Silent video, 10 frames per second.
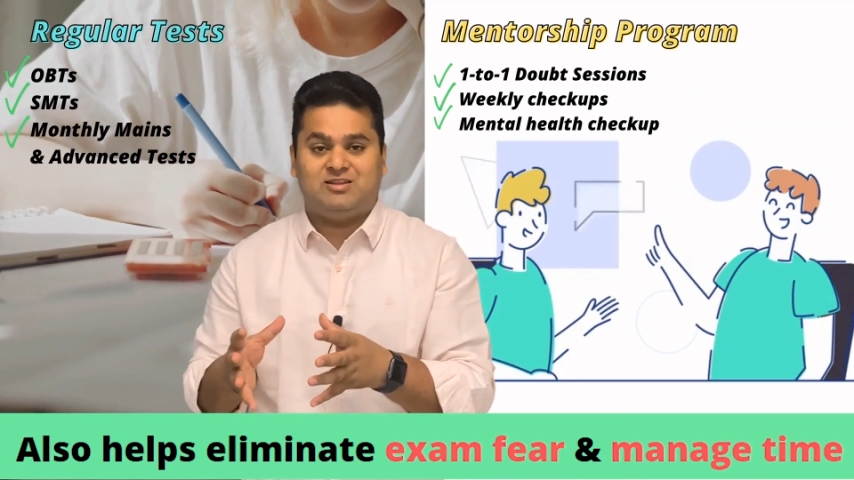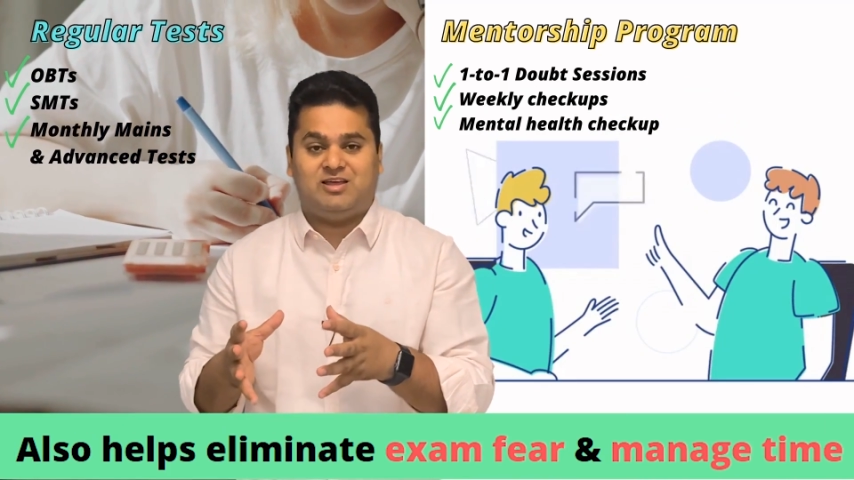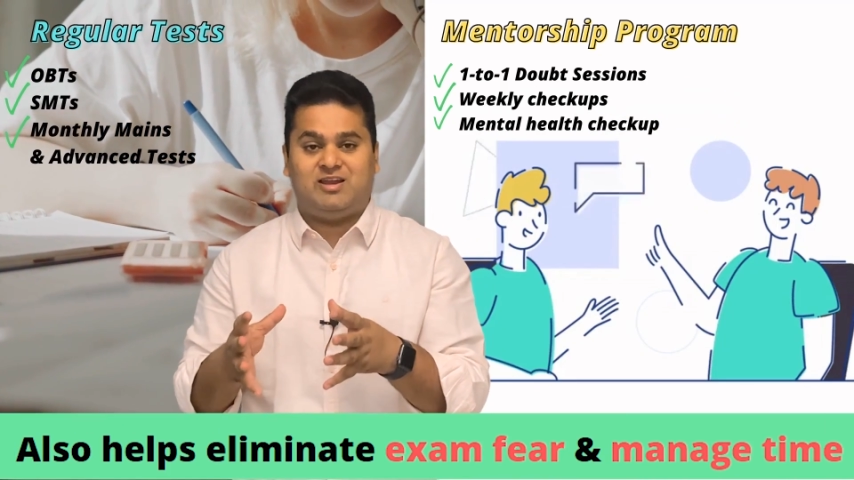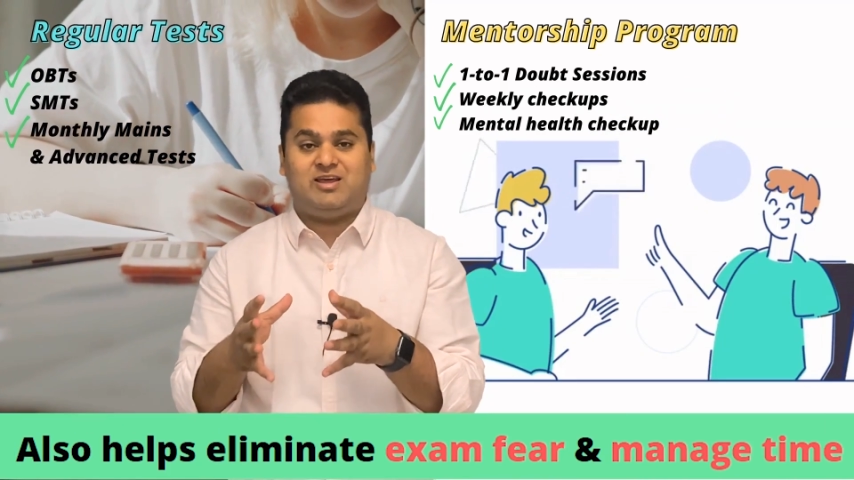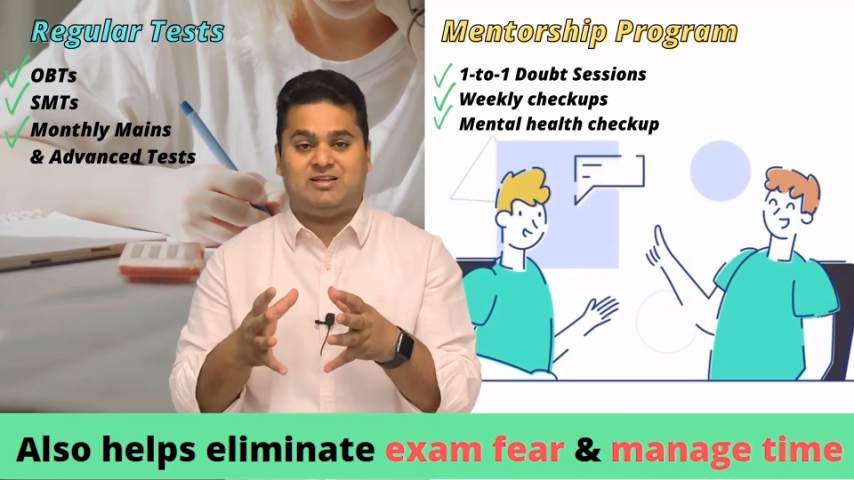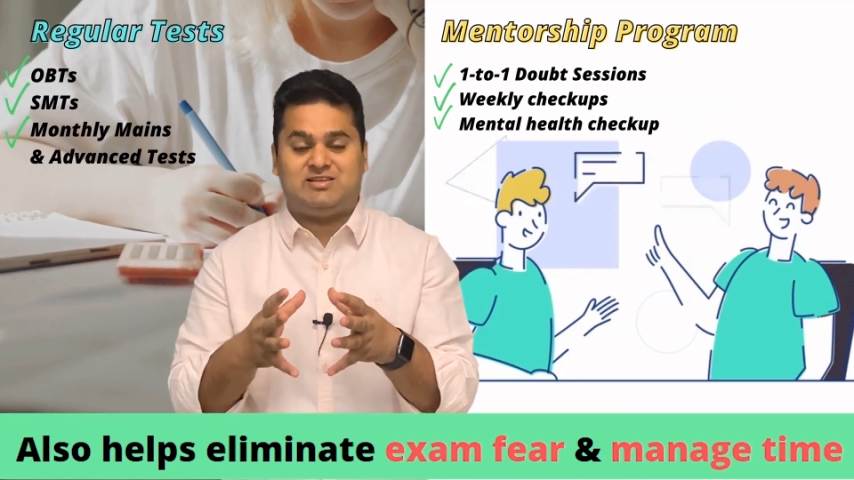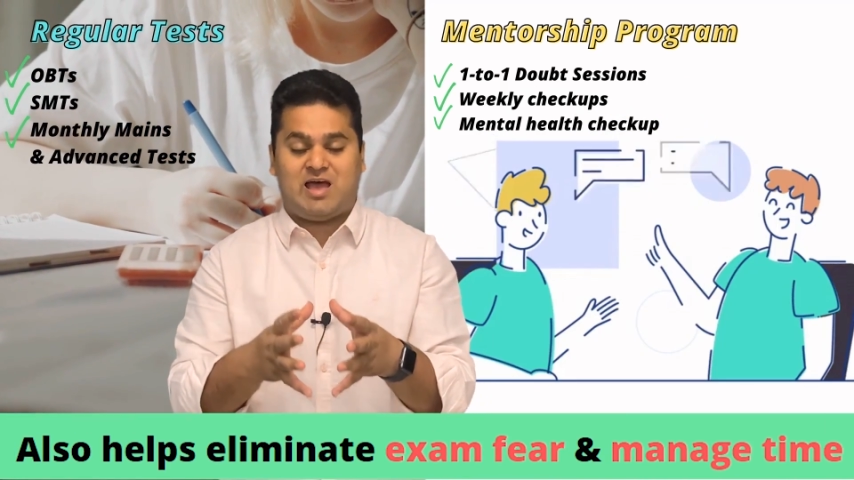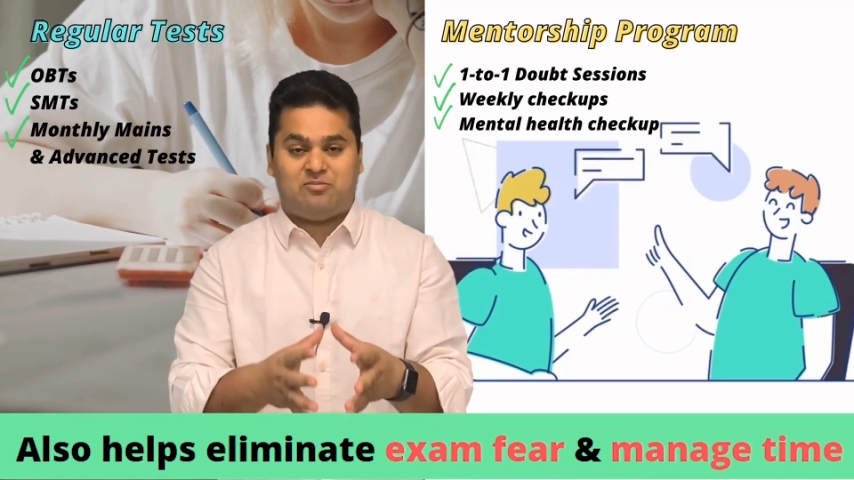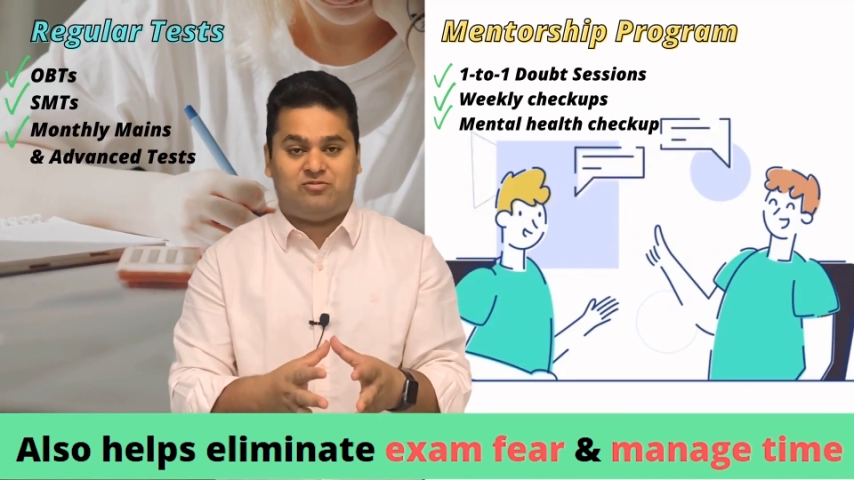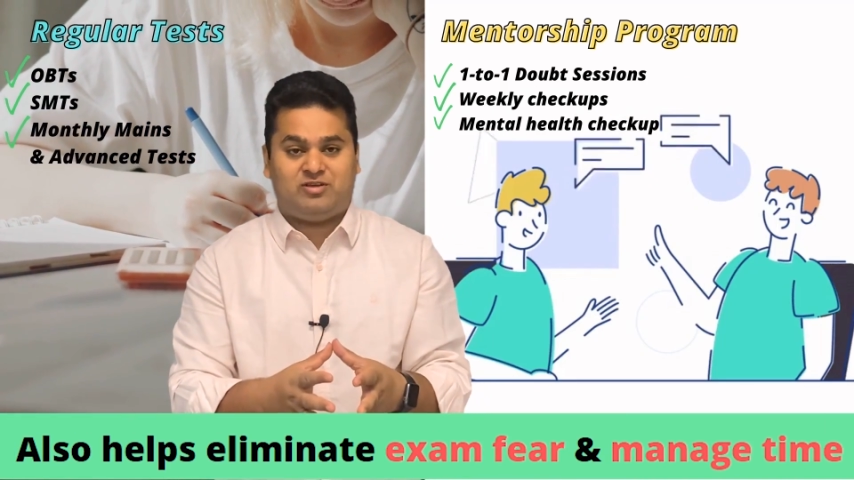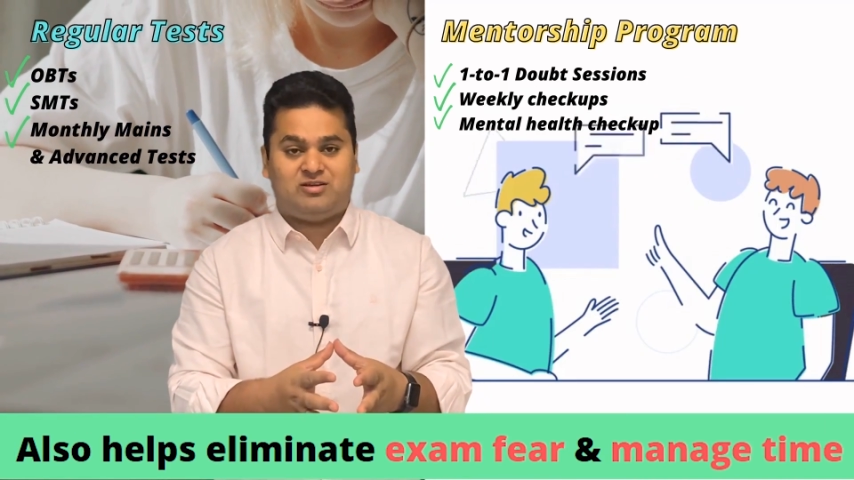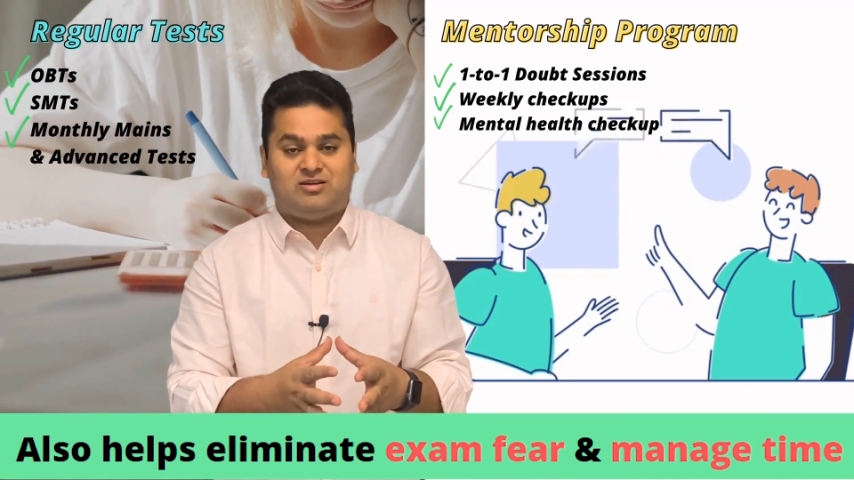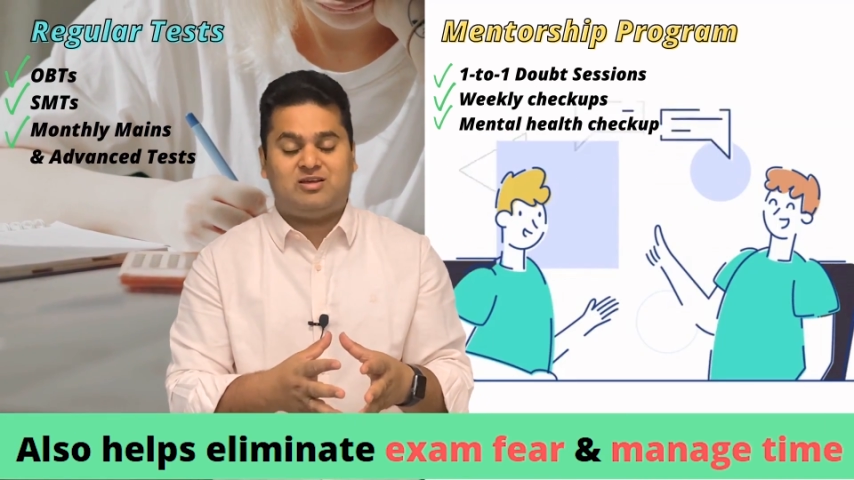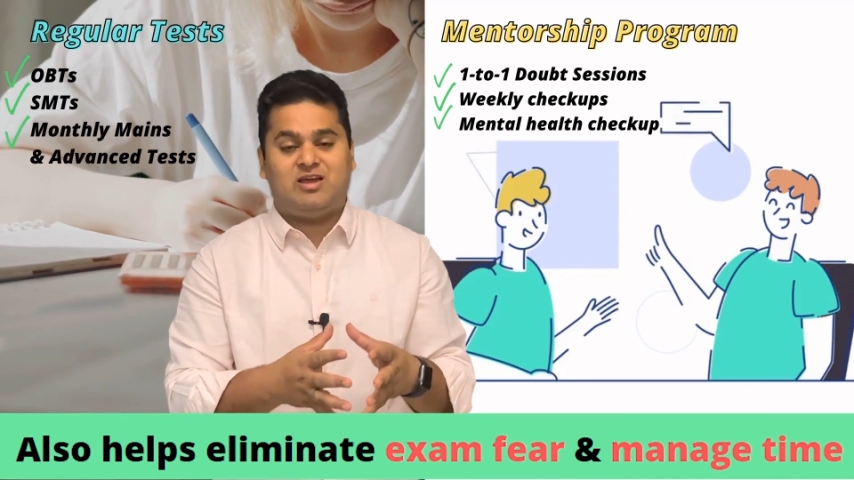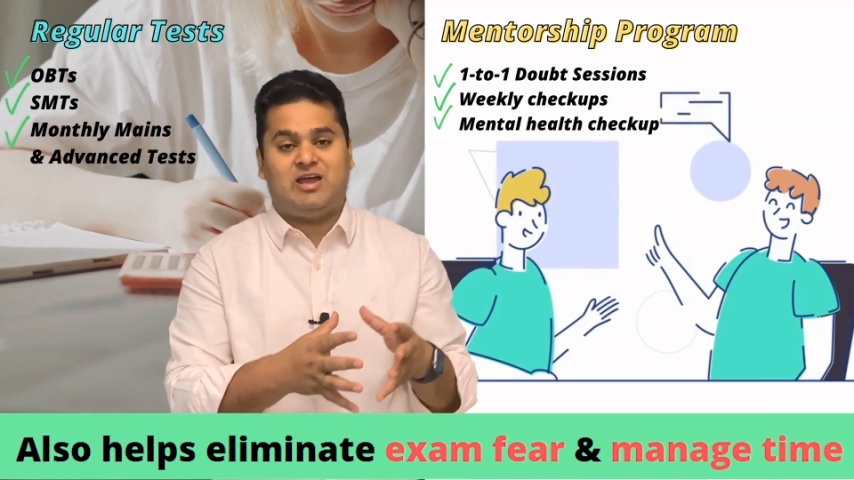their exam fear
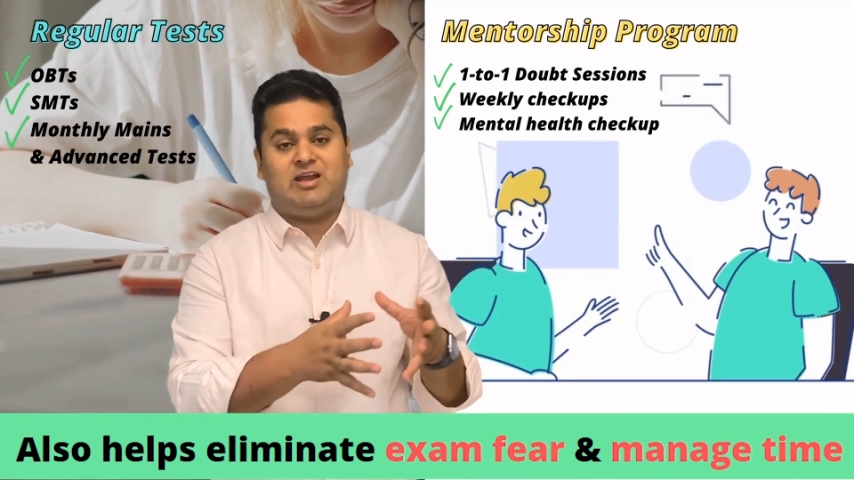and